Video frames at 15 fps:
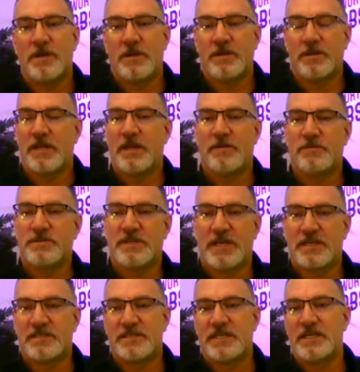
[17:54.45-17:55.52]
he it was
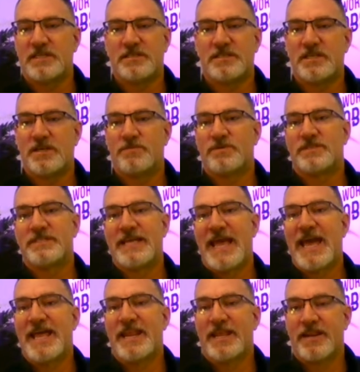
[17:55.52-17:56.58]
like CNC was
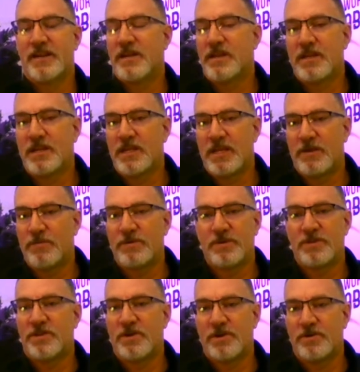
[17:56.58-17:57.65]
dead and he
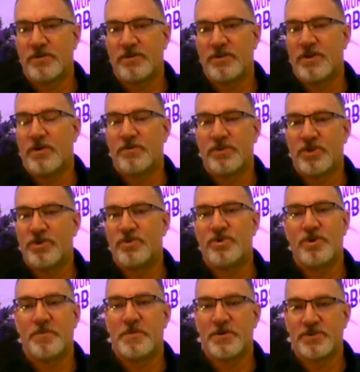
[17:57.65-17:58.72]
the you know the
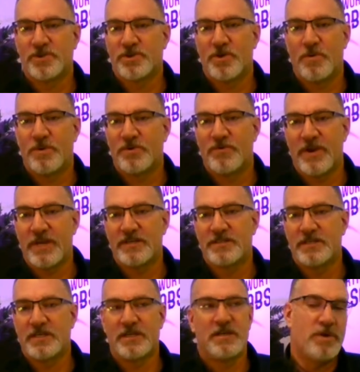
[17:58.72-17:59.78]
YouTubers are going
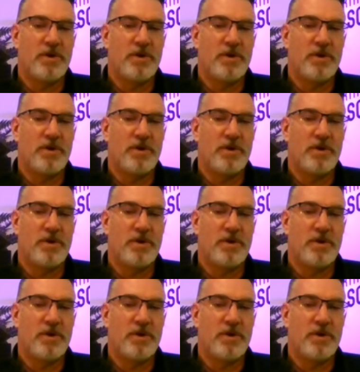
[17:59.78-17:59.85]
crazy.